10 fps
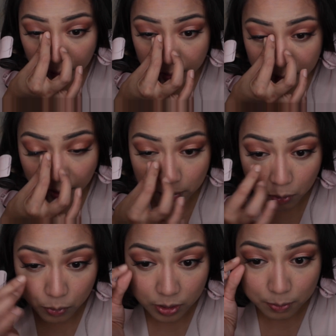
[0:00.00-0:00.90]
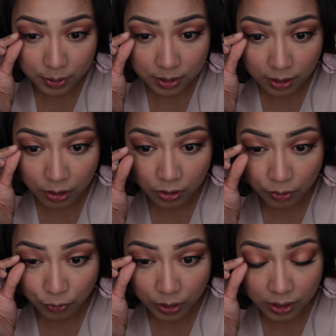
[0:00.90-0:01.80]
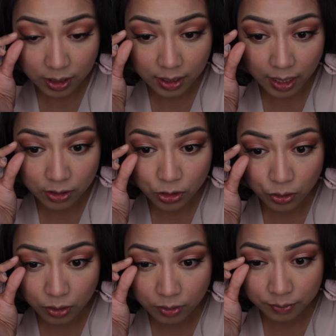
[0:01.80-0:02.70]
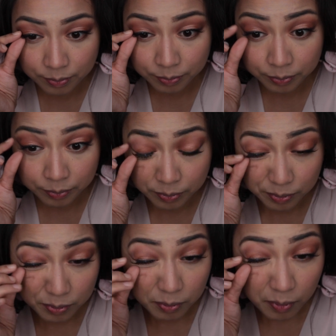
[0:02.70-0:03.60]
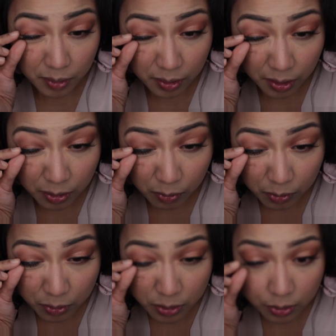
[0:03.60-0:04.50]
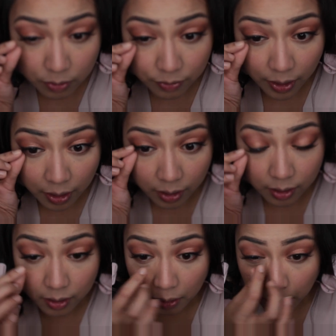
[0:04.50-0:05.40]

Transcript: The Demi Wispies look really natural. They don't look too fake.